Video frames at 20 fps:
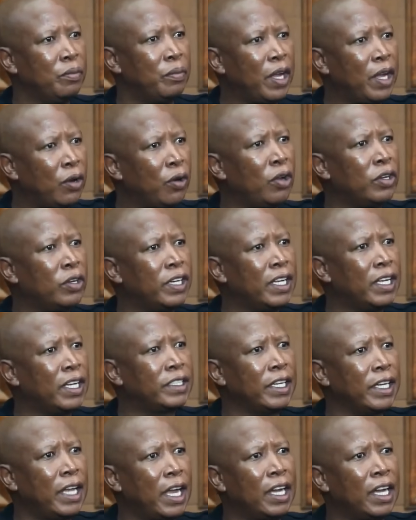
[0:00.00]
My Lord,
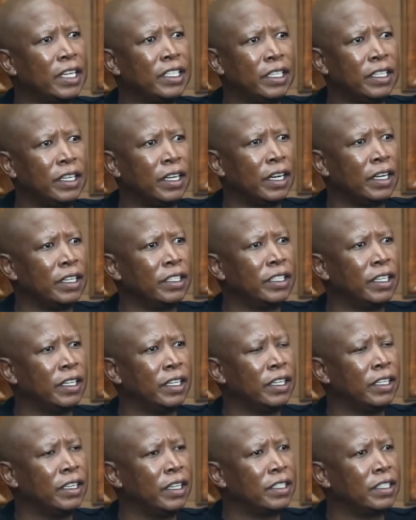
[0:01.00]
as a younger
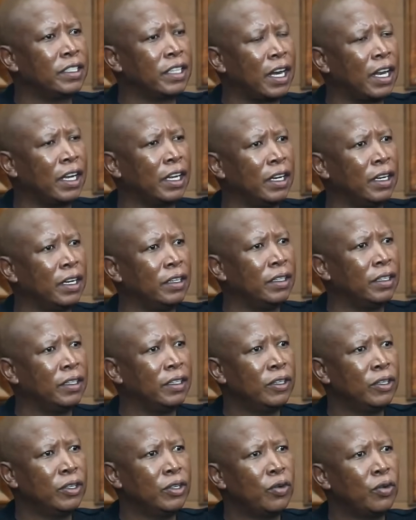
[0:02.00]
generation in the struggle,
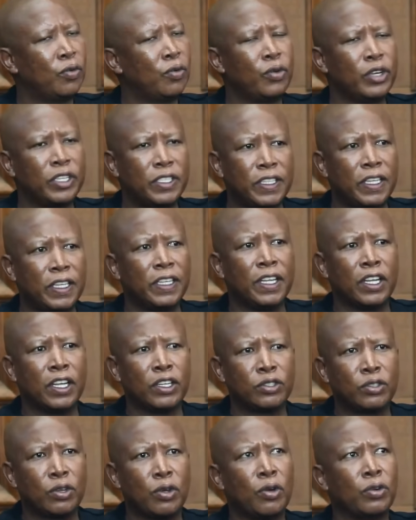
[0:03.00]
we sing
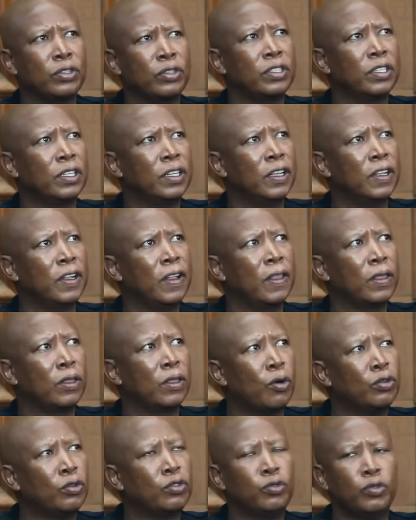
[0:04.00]
the songs
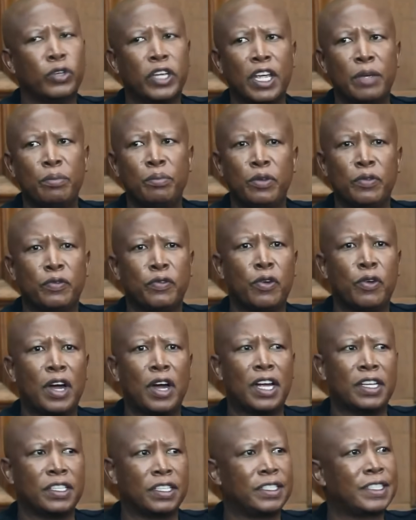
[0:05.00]
those who came
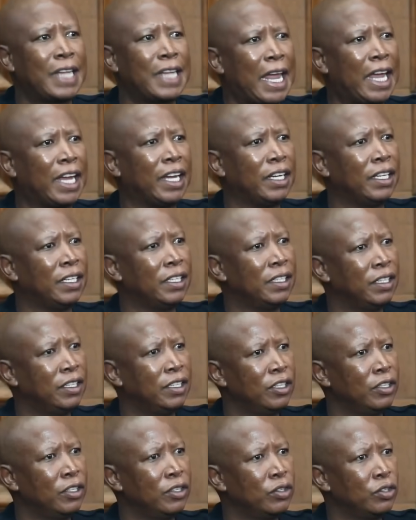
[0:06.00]
before us sang
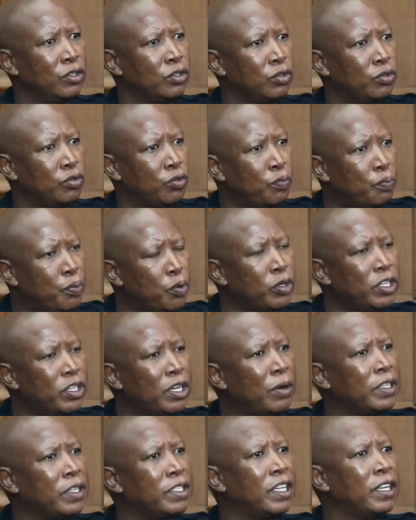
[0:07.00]
to put
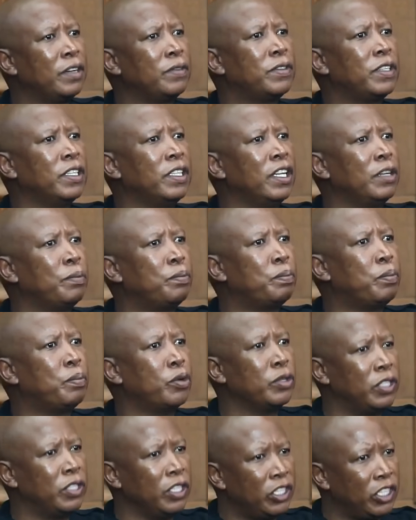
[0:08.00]
ourselves in the
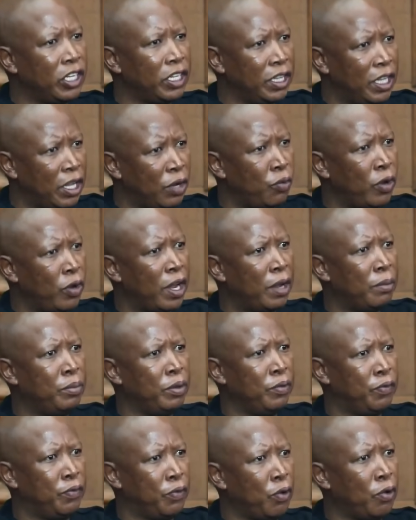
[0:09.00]
position they were
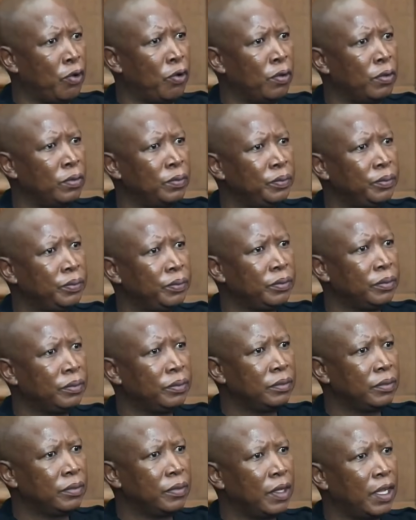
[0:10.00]
before.
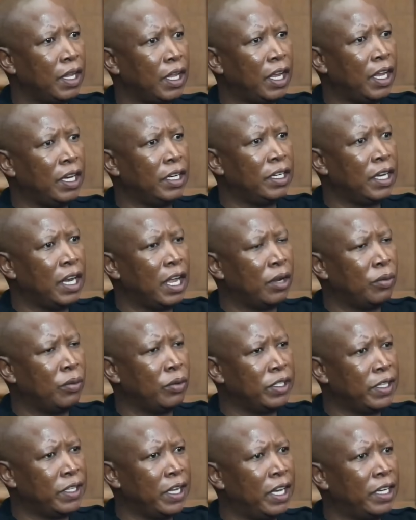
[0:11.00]
And like
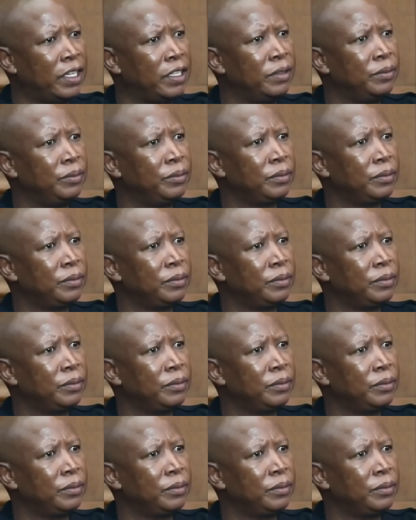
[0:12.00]
we said,